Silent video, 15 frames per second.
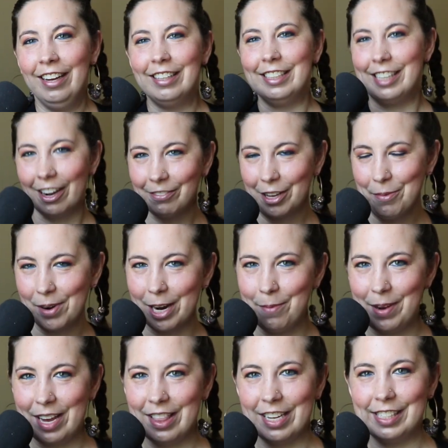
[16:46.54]
Definitely bring a
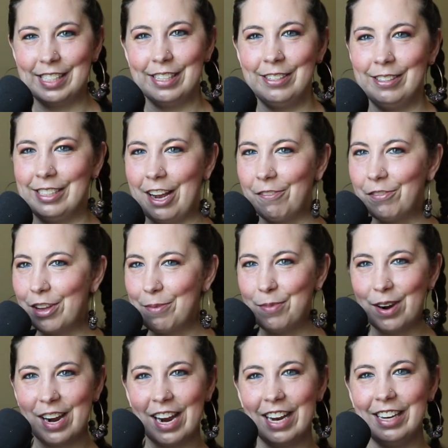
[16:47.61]
bathing suit. Definitely
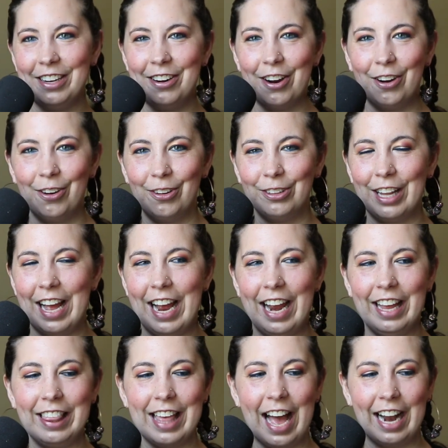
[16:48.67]
bring,
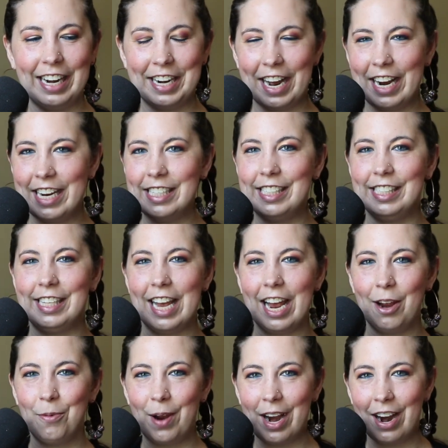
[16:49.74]
like that nice
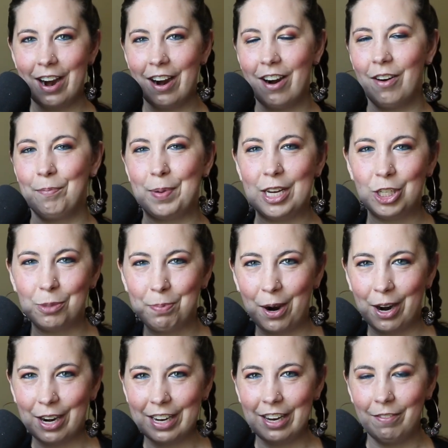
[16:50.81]
day wear, beach
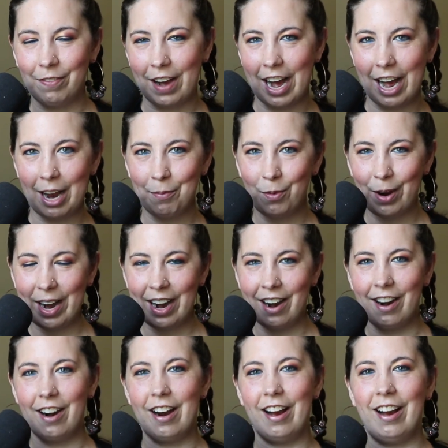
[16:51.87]
party vibe
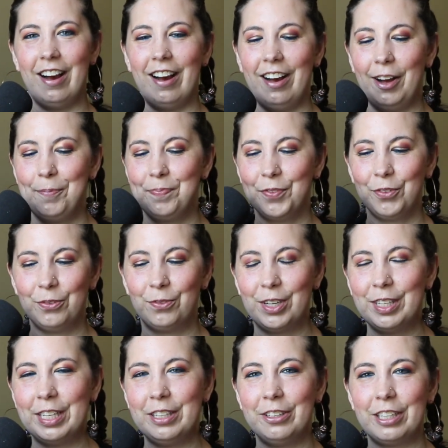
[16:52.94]
wear.
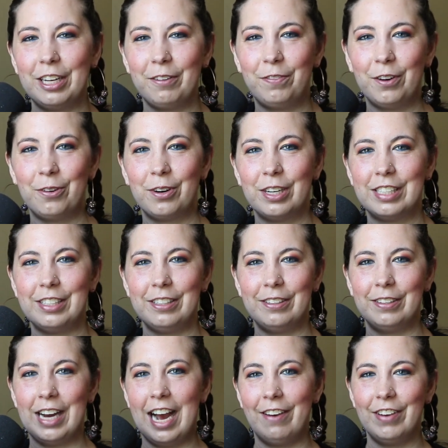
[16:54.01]
Really looking forward to
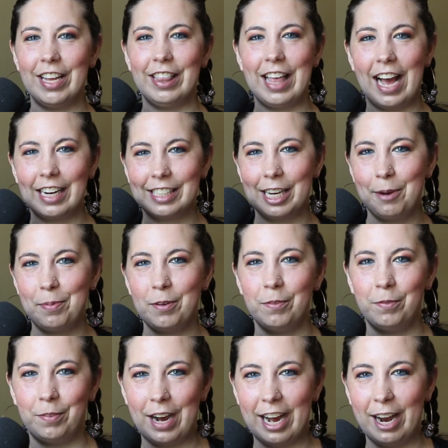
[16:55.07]
having that type of
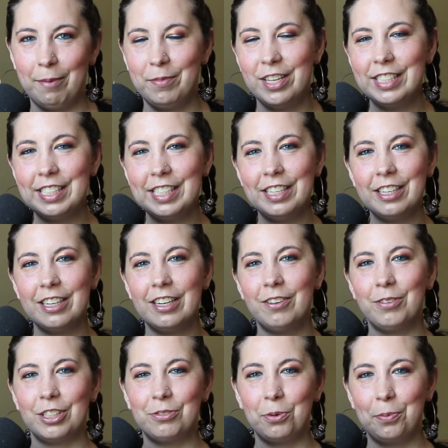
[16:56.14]
vibe this year,
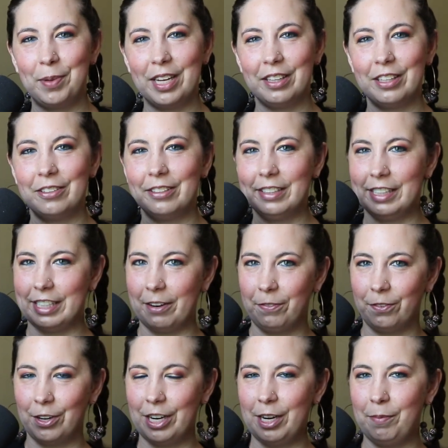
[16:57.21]
which will be a little
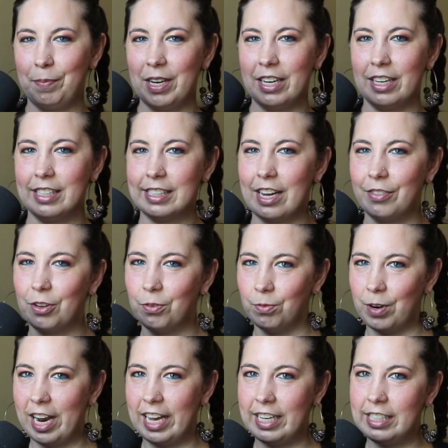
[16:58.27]
different because on the
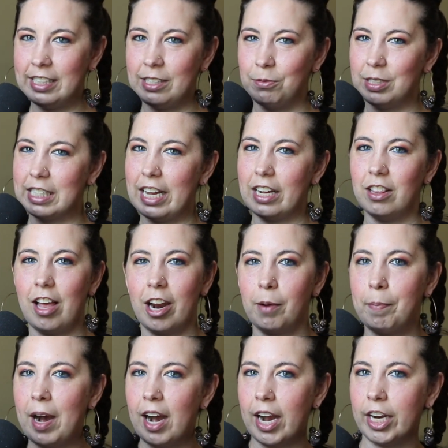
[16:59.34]
res, it was like a lot of
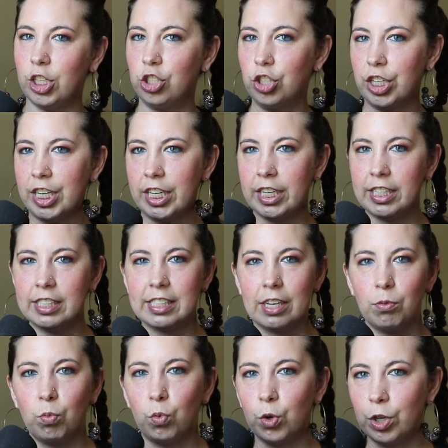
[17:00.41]
pine trees
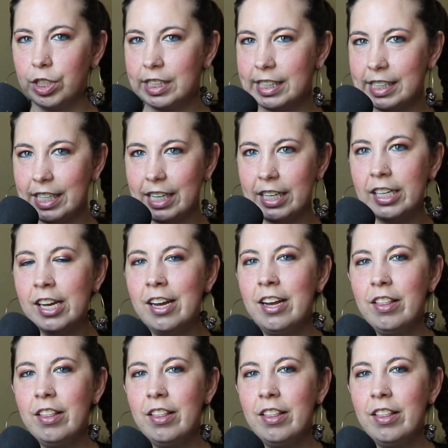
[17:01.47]
and woodsy.